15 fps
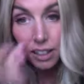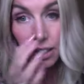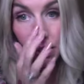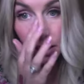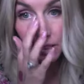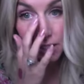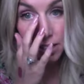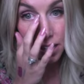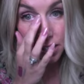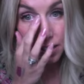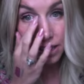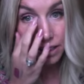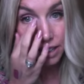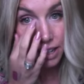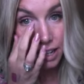Because another
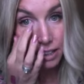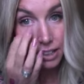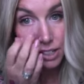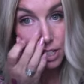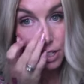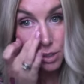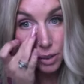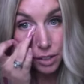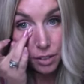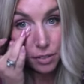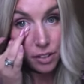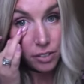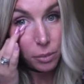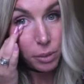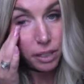thing that I like to do, I don't know if
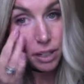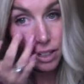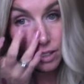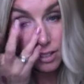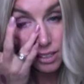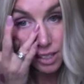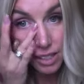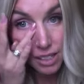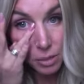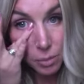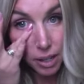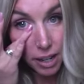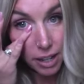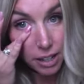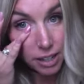everybody else does,
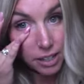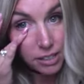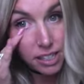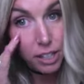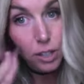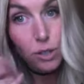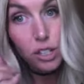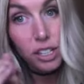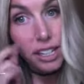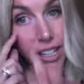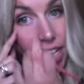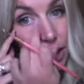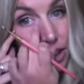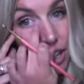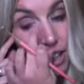but is I usually
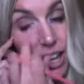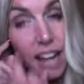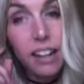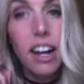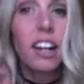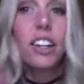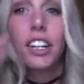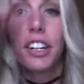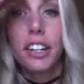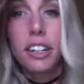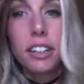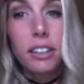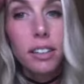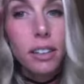carry that color.